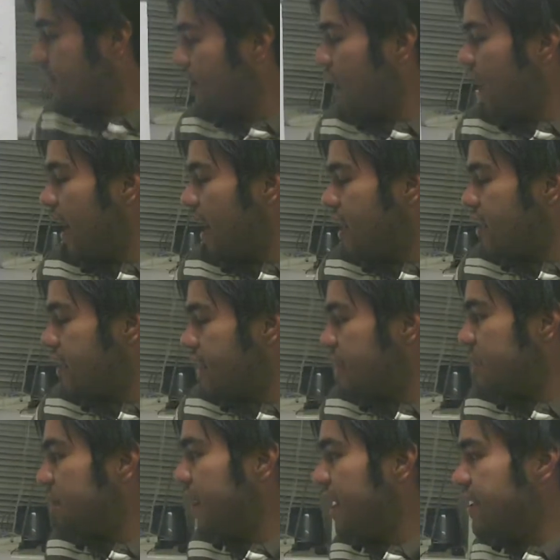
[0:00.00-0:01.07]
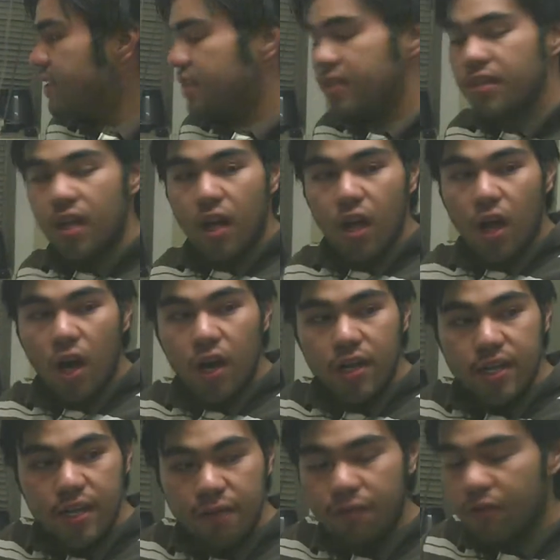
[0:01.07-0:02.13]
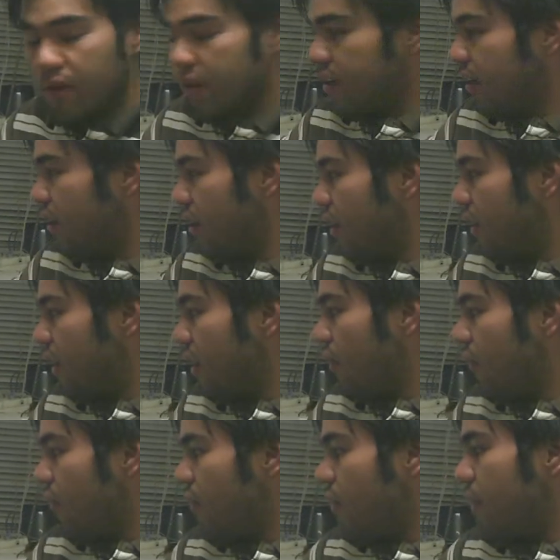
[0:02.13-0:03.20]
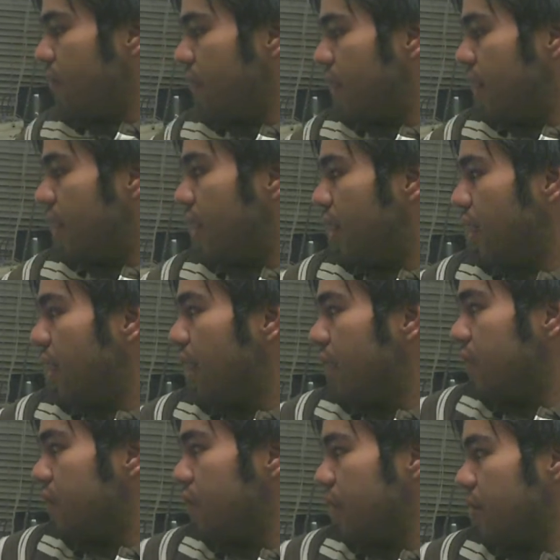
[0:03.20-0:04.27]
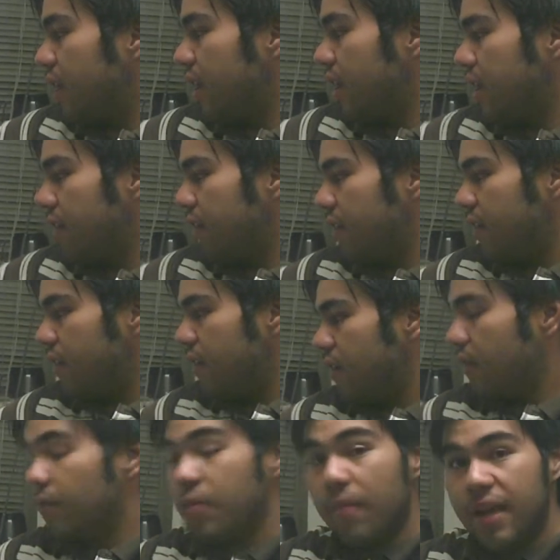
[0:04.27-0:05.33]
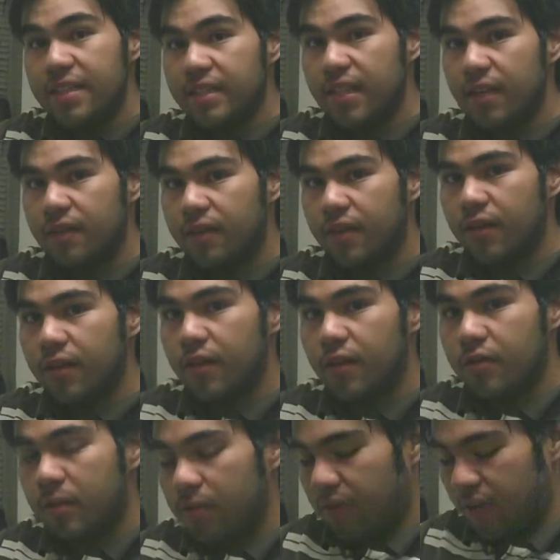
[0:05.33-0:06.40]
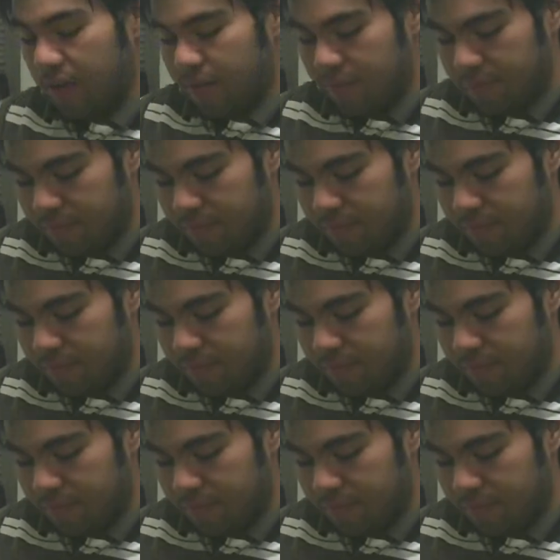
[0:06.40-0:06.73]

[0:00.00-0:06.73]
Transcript: of the lines and the spaces are different from the treble clef, from the bass clef to the treble clef.